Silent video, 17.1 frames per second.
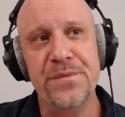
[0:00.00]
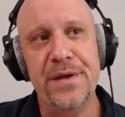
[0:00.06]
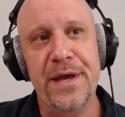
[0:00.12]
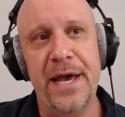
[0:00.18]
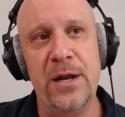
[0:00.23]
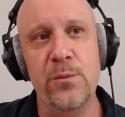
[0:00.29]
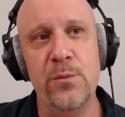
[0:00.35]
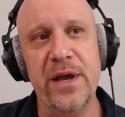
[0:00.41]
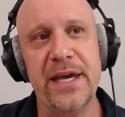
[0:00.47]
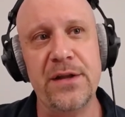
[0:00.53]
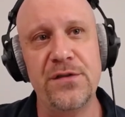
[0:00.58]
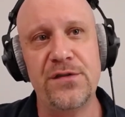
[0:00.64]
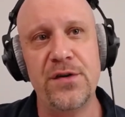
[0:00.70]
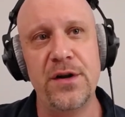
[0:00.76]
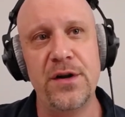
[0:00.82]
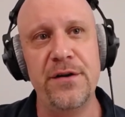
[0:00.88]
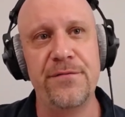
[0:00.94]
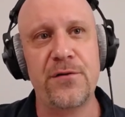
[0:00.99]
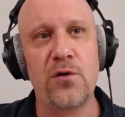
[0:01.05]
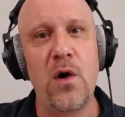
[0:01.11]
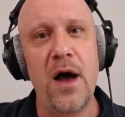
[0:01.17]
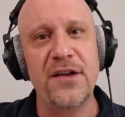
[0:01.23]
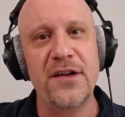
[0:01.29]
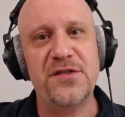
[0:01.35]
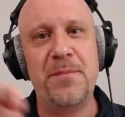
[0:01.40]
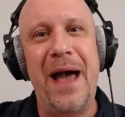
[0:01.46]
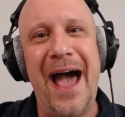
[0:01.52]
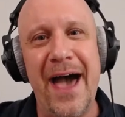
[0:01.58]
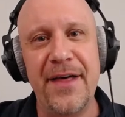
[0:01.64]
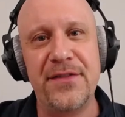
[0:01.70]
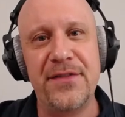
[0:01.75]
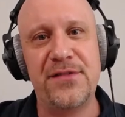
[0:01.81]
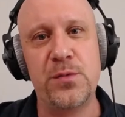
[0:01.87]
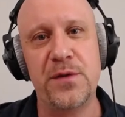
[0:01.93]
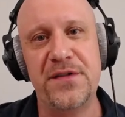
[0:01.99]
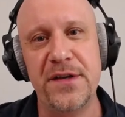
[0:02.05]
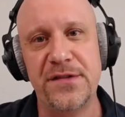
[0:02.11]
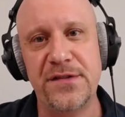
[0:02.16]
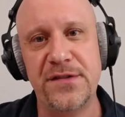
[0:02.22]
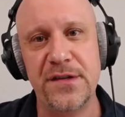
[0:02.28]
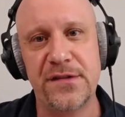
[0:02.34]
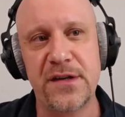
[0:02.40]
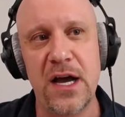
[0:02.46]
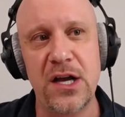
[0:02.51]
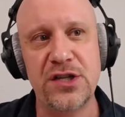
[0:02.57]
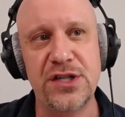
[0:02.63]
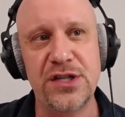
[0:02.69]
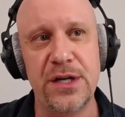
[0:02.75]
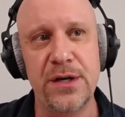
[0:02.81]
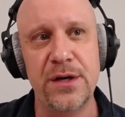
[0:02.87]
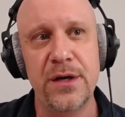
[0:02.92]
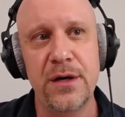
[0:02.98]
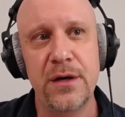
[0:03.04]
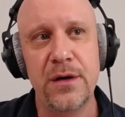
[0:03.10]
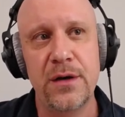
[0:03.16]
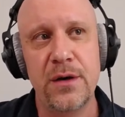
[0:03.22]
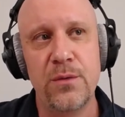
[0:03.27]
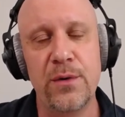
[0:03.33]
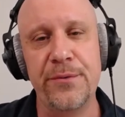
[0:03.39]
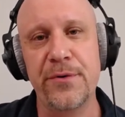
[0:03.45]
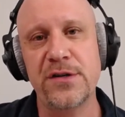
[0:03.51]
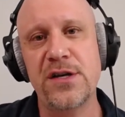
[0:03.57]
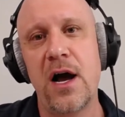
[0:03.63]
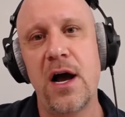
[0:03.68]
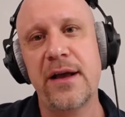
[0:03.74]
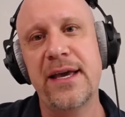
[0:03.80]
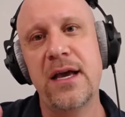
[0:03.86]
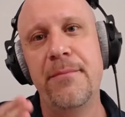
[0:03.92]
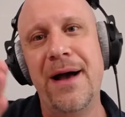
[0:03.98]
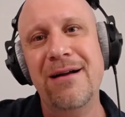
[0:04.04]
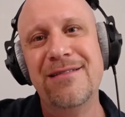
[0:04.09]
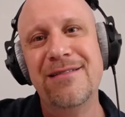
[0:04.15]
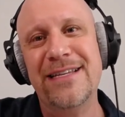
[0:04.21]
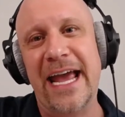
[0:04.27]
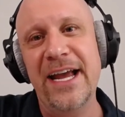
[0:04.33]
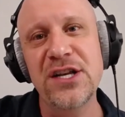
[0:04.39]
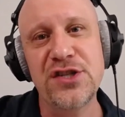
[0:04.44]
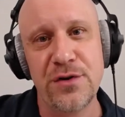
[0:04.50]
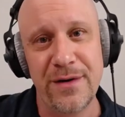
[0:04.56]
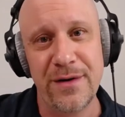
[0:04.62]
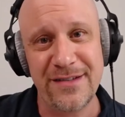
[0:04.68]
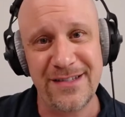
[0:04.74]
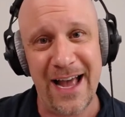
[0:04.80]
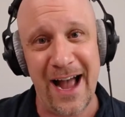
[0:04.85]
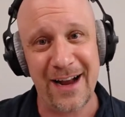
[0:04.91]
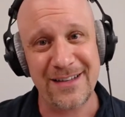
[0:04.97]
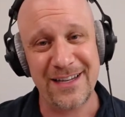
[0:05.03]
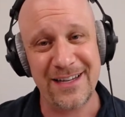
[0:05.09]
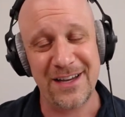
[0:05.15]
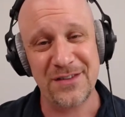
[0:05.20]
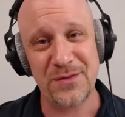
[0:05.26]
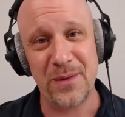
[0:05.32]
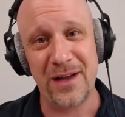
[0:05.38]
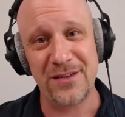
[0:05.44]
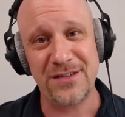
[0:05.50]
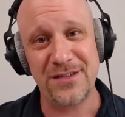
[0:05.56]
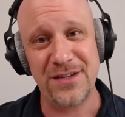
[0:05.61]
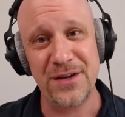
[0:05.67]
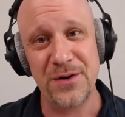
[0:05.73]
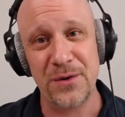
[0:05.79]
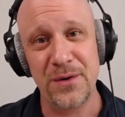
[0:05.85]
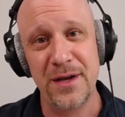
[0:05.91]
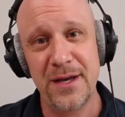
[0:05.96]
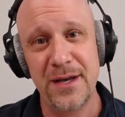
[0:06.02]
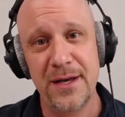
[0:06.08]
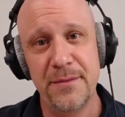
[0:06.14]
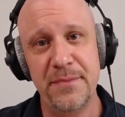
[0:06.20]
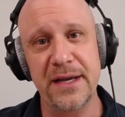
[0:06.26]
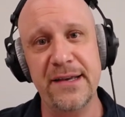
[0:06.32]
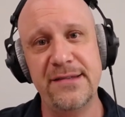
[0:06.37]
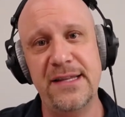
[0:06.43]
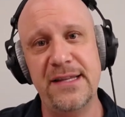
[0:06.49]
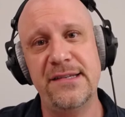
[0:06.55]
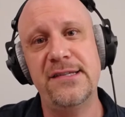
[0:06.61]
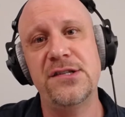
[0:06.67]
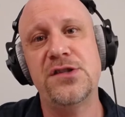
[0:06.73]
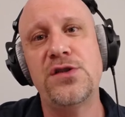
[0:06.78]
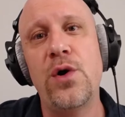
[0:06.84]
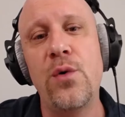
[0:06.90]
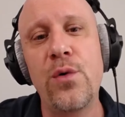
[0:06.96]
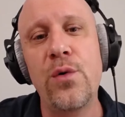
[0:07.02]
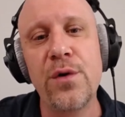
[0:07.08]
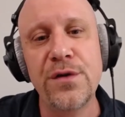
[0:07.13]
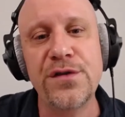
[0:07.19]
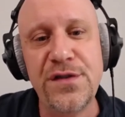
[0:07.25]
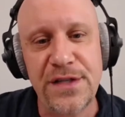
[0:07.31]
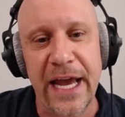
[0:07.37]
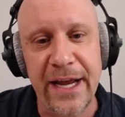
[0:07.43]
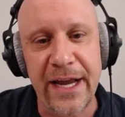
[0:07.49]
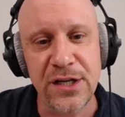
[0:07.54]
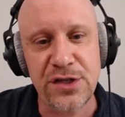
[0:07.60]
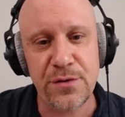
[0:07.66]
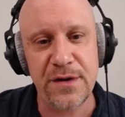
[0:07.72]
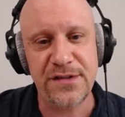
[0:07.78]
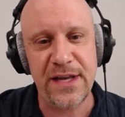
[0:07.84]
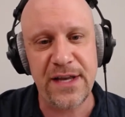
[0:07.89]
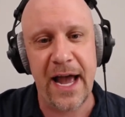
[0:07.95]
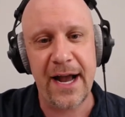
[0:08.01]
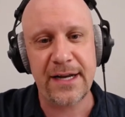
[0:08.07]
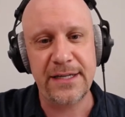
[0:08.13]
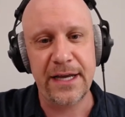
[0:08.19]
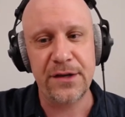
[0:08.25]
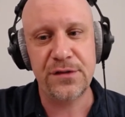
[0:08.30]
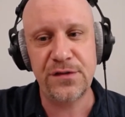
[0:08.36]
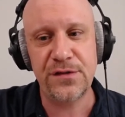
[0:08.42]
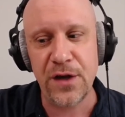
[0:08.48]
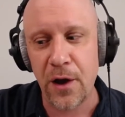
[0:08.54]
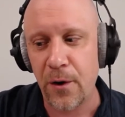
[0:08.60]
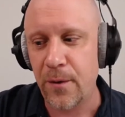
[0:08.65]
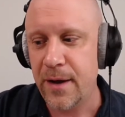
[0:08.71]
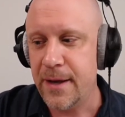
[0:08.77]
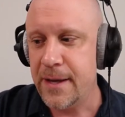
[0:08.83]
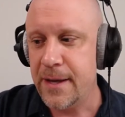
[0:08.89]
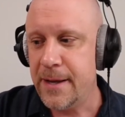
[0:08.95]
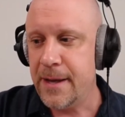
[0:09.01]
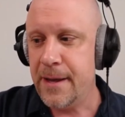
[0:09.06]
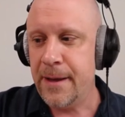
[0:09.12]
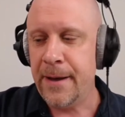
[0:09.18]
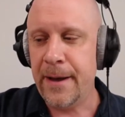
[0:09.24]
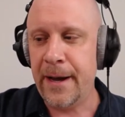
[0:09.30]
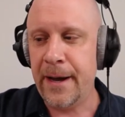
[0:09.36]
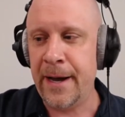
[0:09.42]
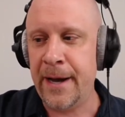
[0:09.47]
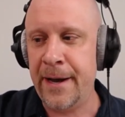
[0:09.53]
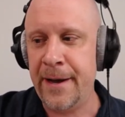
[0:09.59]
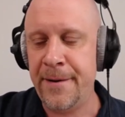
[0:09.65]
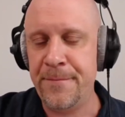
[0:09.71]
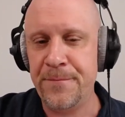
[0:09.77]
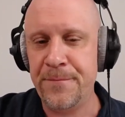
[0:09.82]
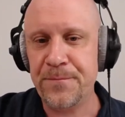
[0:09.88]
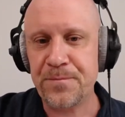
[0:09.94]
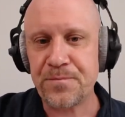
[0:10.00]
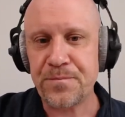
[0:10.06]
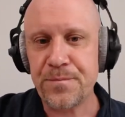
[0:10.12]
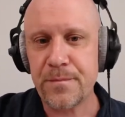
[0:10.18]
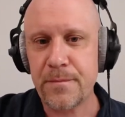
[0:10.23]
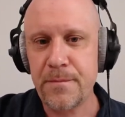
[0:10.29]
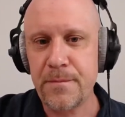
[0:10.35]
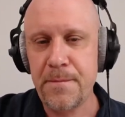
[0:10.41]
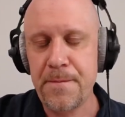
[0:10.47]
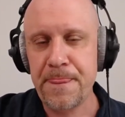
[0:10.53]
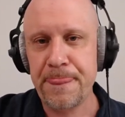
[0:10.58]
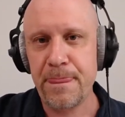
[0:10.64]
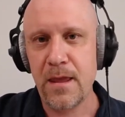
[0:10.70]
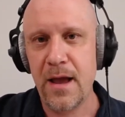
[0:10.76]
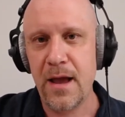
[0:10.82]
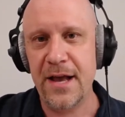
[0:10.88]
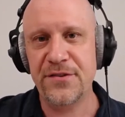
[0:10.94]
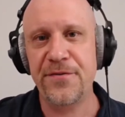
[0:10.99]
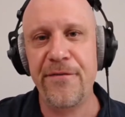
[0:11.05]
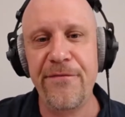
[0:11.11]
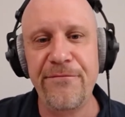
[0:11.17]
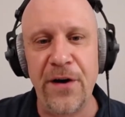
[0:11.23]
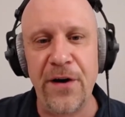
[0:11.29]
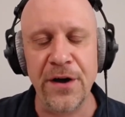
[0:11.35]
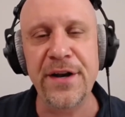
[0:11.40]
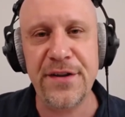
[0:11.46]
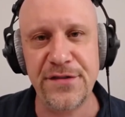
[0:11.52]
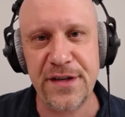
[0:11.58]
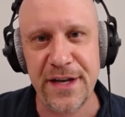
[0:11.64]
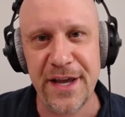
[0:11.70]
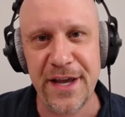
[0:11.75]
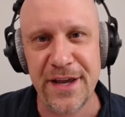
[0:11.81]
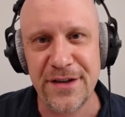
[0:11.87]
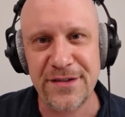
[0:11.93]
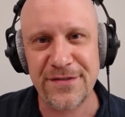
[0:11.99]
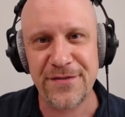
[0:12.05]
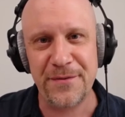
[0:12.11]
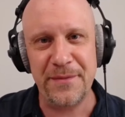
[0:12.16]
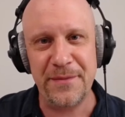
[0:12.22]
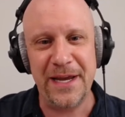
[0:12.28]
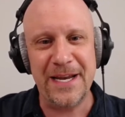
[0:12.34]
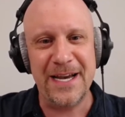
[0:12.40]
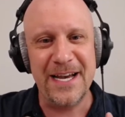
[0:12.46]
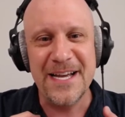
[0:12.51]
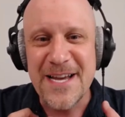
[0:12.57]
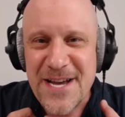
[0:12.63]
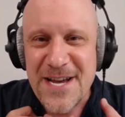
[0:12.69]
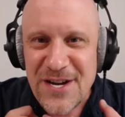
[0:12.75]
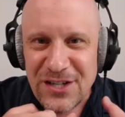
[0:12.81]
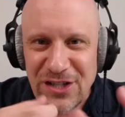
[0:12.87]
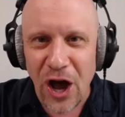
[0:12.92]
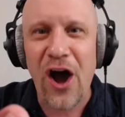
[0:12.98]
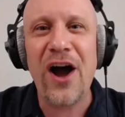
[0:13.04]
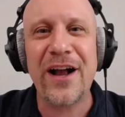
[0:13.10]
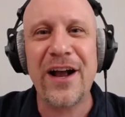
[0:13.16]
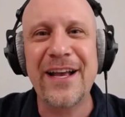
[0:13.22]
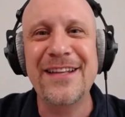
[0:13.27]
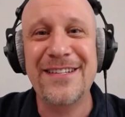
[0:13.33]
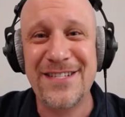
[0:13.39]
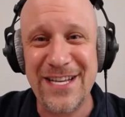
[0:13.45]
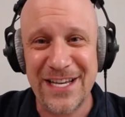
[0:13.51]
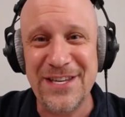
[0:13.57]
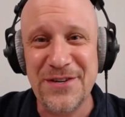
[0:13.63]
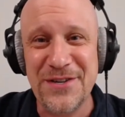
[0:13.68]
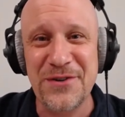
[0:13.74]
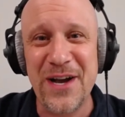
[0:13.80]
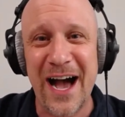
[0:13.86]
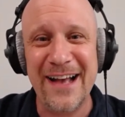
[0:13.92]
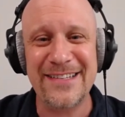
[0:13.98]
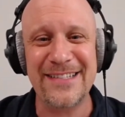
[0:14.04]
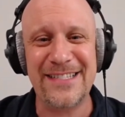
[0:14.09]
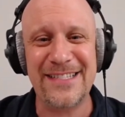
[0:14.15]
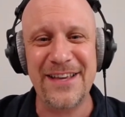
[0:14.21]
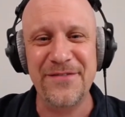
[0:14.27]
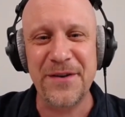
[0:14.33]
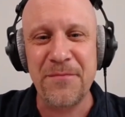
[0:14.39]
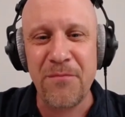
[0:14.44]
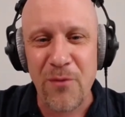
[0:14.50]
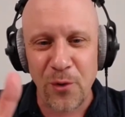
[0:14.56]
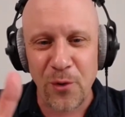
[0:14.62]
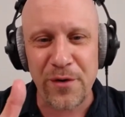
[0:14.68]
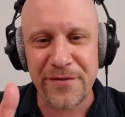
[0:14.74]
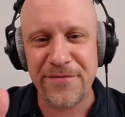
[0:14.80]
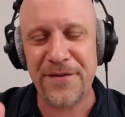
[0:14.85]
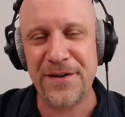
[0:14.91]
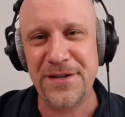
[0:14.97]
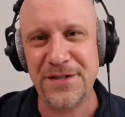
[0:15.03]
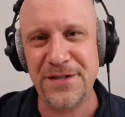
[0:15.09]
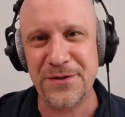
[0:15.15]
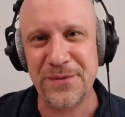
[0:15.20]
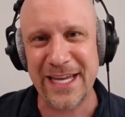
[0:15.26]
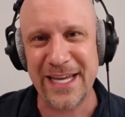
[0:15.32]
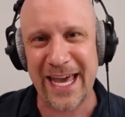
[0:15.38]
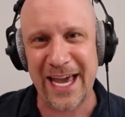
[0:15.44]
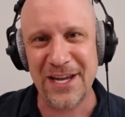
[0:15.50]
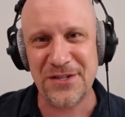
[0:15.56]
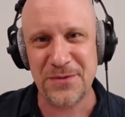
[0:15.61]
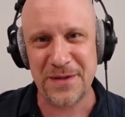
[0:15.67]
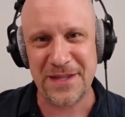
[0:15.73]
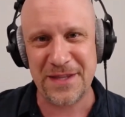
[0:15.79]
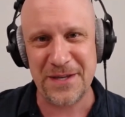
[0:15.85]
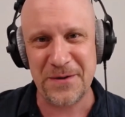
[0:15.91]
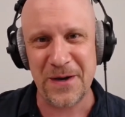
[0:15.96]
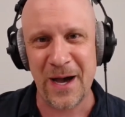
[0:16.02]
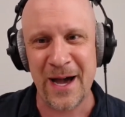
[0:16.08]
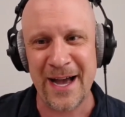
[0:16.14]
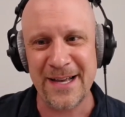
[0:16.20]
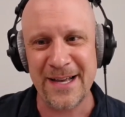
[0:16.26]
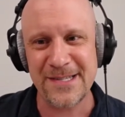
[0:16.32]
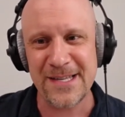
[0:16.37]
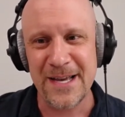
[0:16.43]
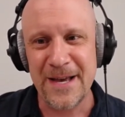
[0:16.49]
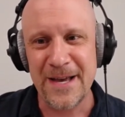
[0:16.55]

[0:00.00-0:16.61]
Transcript: And we can sort of cross paths with this discussion when we're talking about dangerous acting as well too, because this is towards dangerous acting. So as fun as it is for me to talk to you guys, it's even more fun to engage with you guys.